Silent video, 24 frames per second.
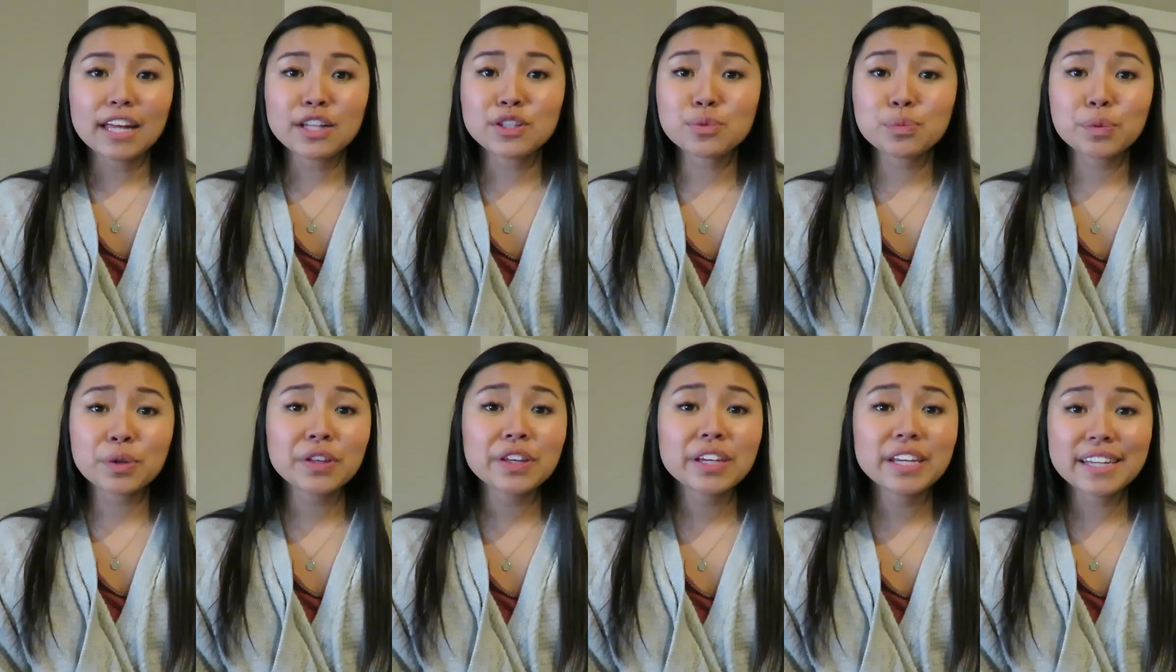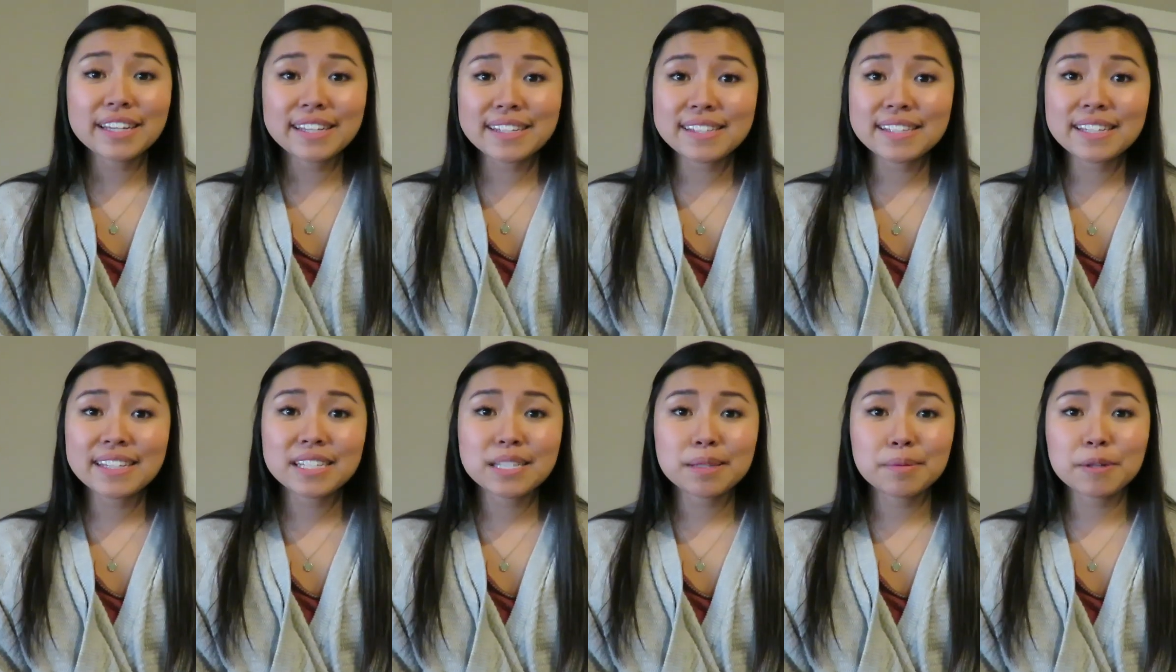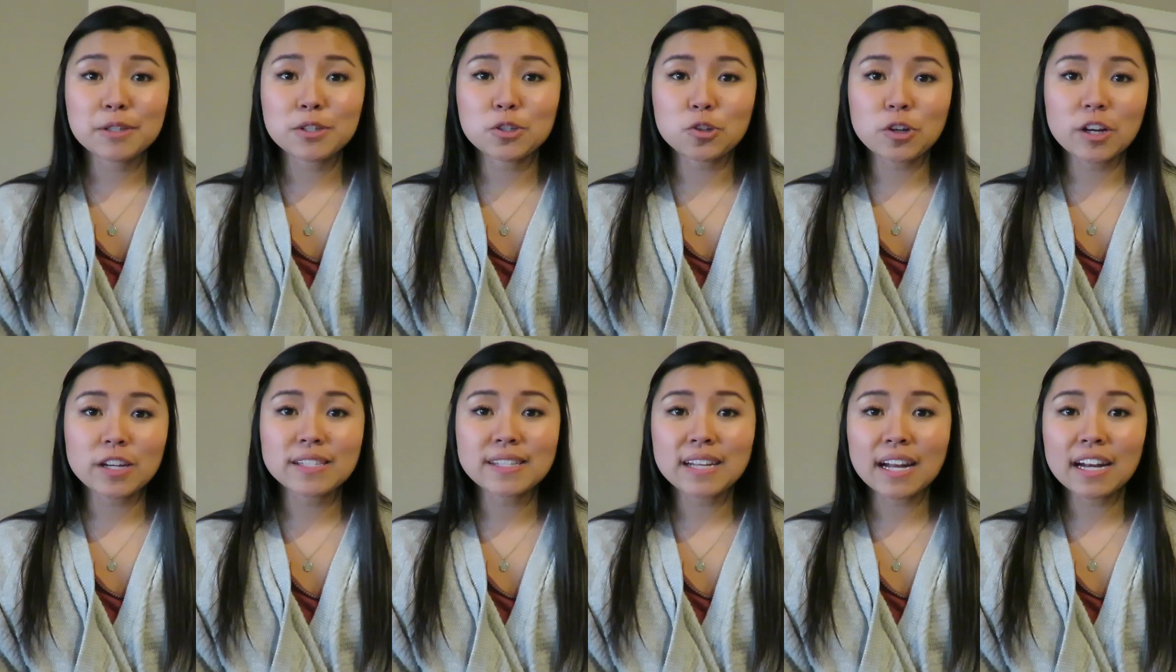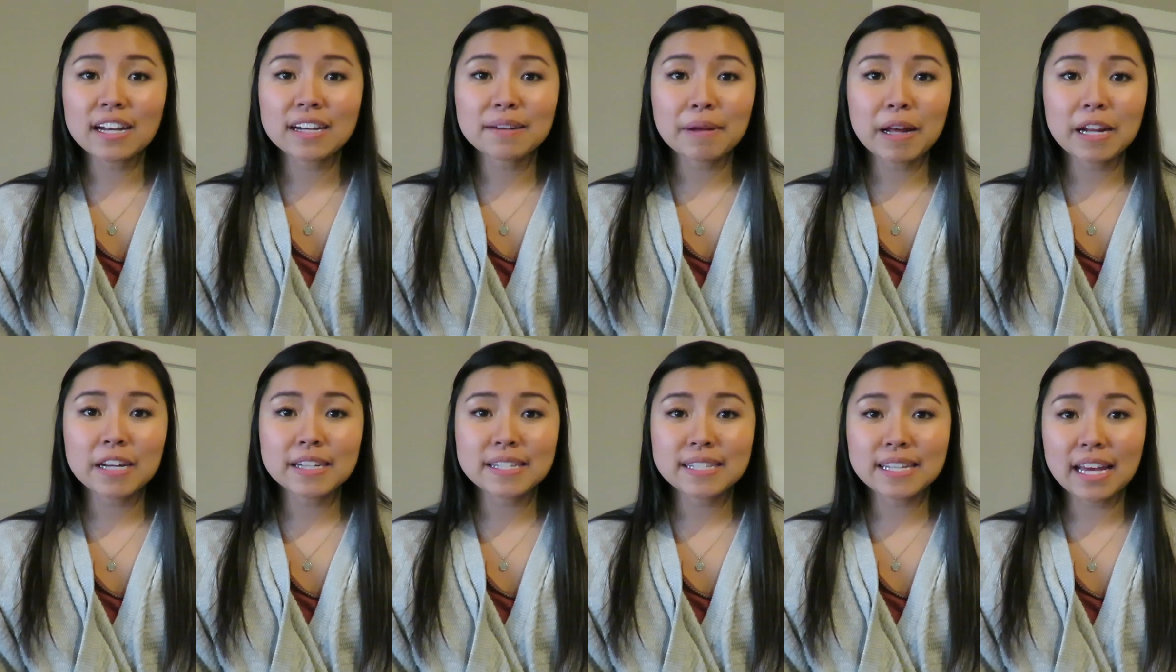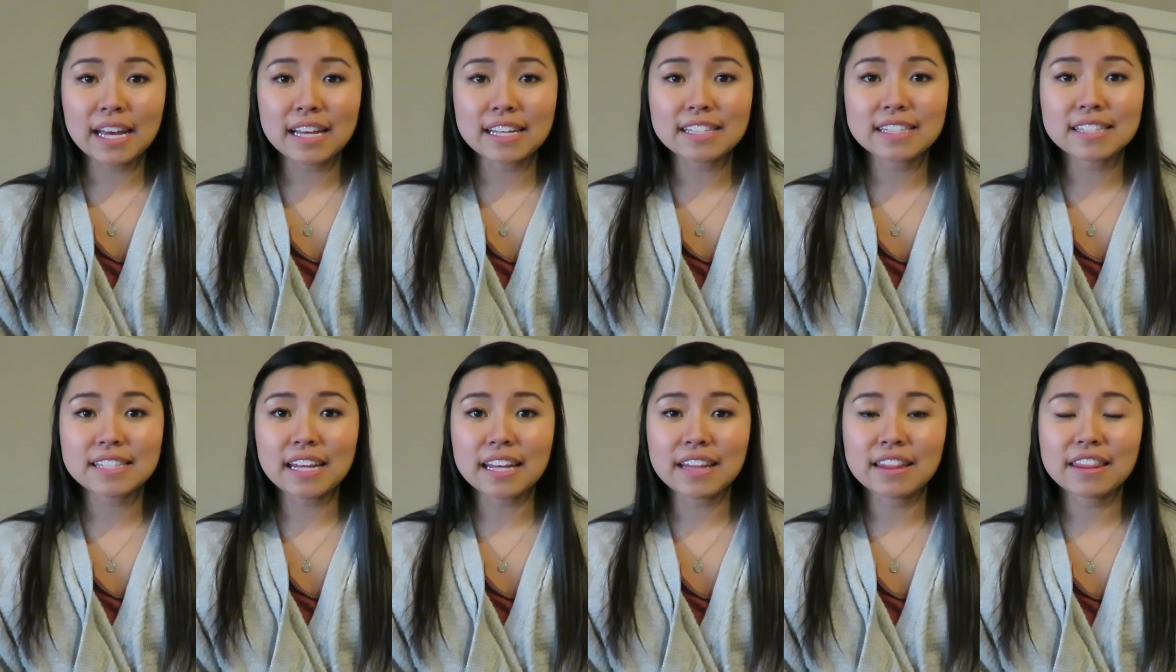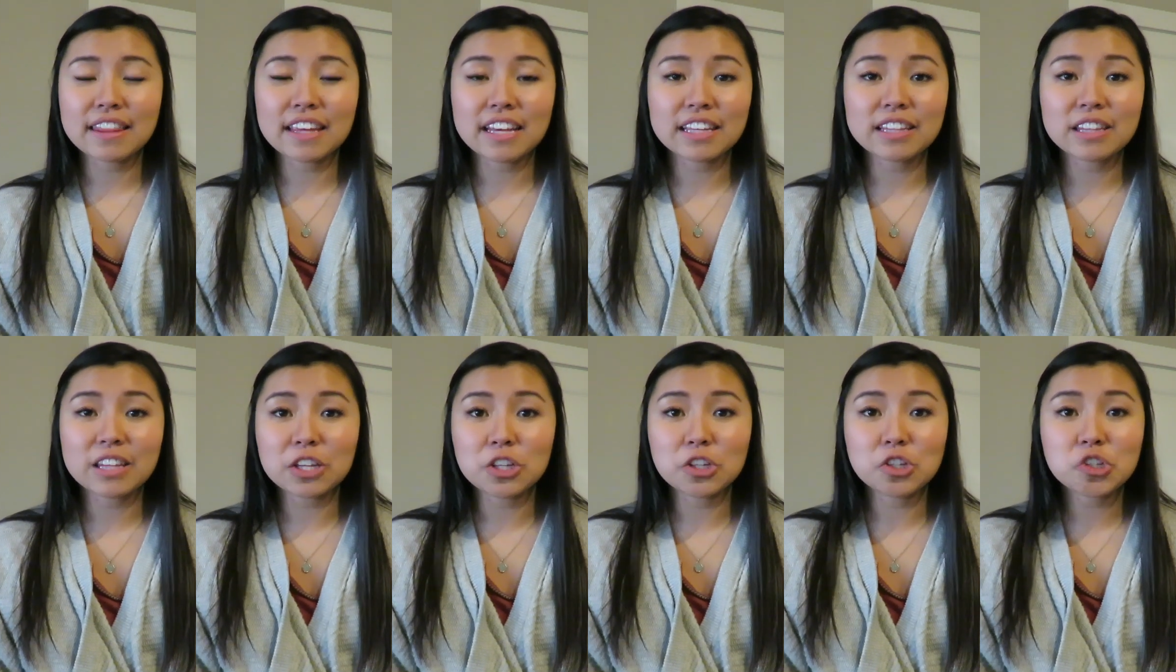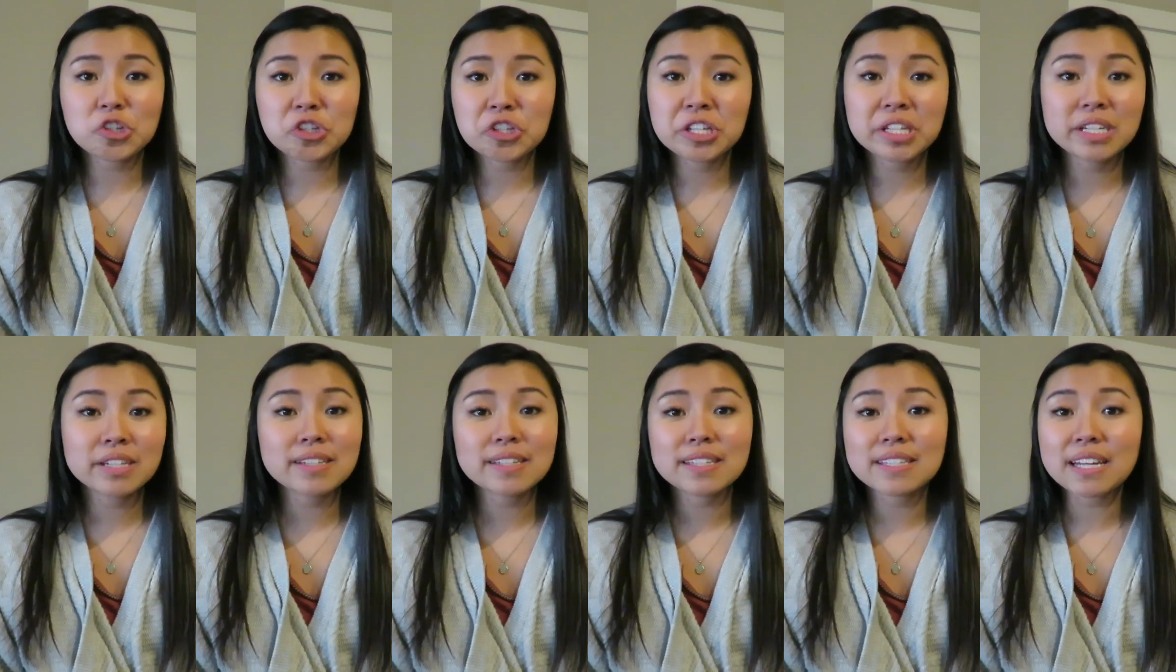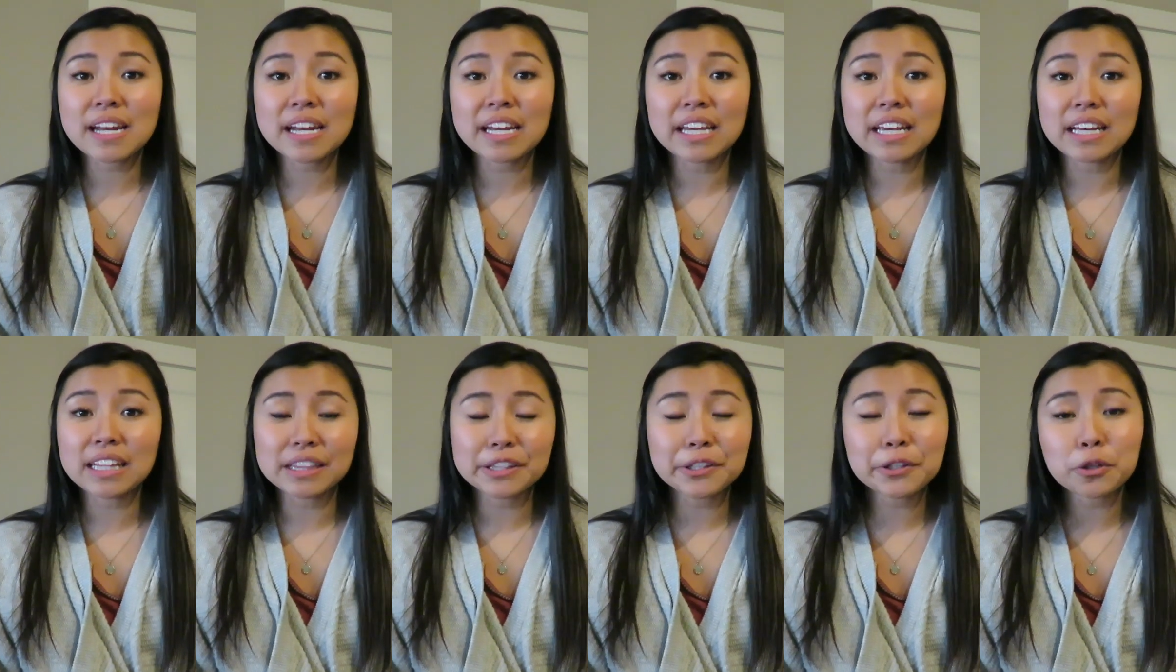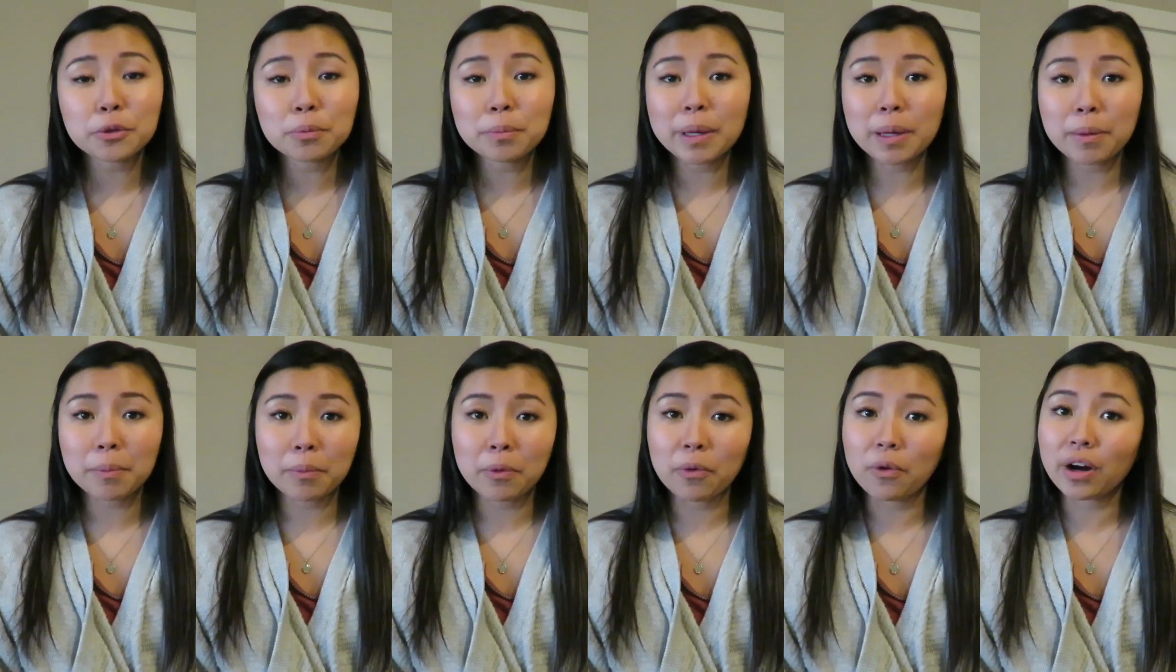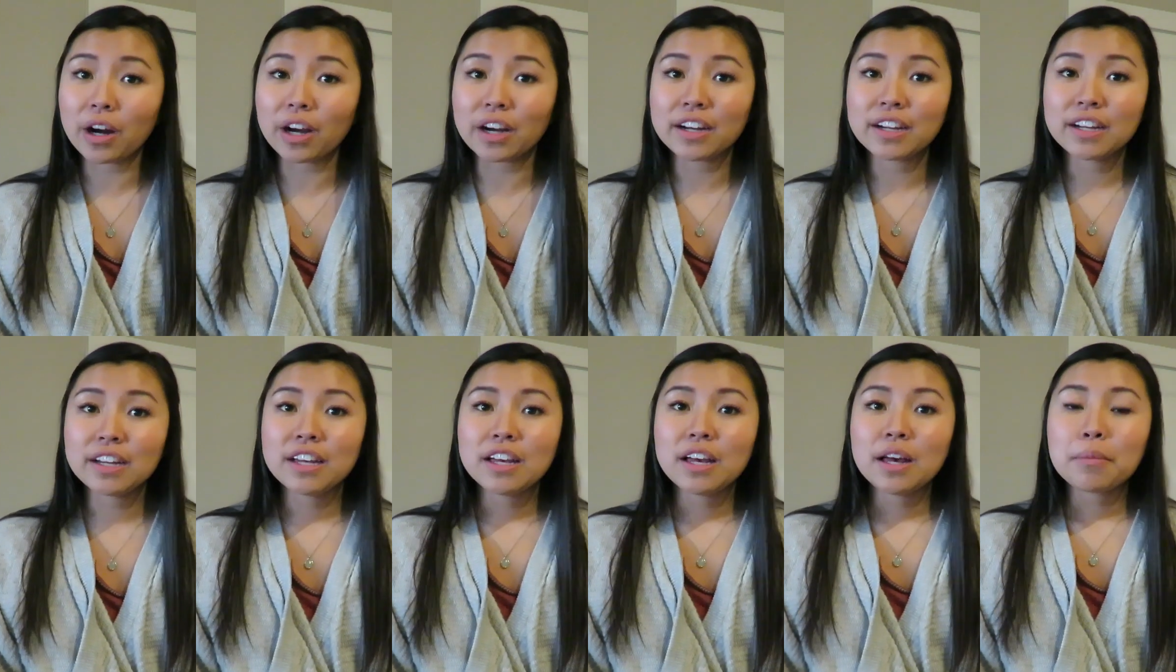It's really easy to be stressed out about a test and think that you just need to study a little bit more,